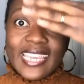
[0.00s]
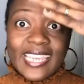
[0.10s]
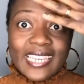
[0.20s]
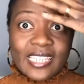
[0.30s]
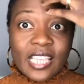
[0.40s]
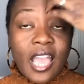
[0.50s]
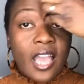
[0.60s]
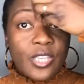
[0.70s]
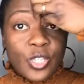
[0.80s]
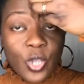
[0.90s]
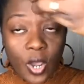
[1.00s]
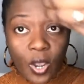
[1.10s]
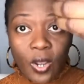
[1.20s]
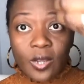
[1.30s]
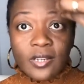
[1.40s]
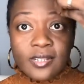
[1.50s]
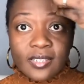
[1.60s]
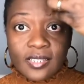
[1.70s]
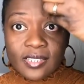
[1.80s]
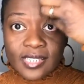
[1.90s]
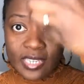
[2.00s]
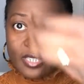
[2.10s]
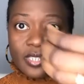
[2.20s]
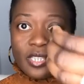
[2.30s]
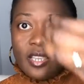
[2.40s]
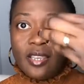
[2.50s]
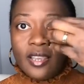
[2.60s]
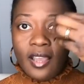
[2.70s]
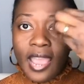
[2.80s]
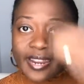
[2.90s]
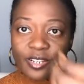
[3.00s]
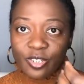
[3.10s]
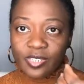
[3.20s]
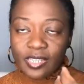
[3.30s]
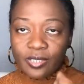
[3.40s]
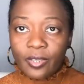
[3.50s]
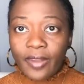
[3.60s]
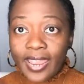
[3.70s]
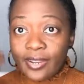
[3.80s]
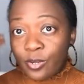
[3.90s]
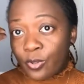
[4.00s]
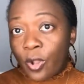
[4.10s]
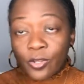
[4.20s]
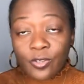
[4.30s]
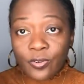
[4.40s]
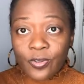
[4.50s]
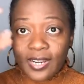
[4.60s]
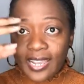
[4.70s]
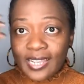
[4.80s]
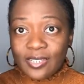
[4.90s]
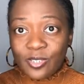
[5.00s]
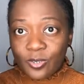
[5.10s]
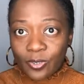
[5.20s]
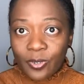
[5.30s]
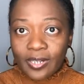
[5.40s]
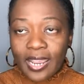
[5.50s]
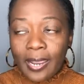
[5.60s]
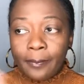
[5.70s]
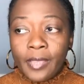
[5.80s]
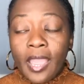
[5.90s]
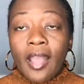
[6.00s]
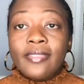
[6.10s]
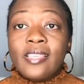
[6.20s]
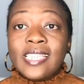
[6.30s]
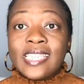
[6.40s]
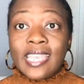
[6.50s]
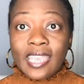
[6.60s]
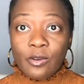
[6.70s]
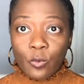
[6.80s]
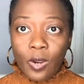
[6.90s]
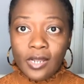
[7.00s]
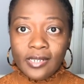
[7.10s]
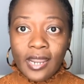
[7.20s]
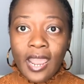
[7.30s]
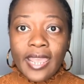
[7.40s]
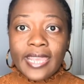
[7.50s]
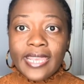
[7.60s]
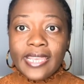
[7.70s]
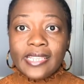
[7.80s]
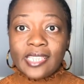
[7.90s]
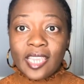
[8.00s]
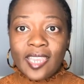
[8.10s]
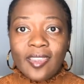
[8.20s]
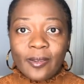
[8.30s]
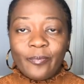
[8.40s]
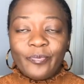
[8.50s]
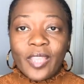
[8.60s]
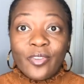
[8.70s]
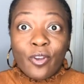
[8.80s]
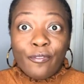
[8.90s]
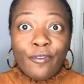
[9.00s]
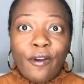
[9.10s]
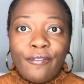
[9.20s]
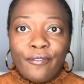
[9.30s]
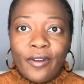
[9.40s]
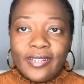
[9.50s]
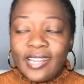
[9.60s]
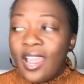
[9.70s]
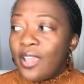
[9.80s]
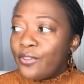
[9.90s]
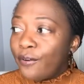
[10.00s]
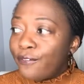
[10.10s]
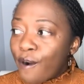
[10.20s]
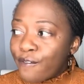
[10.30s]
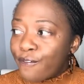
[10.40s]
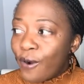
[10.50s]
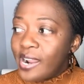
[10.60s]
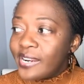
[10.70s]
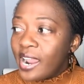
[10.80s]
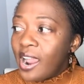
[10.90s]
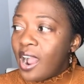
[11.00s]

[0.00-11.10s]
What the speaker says: is your 6th energy center, right? You're also known as your third eye. The second one is here, your 4th one. Your 4th one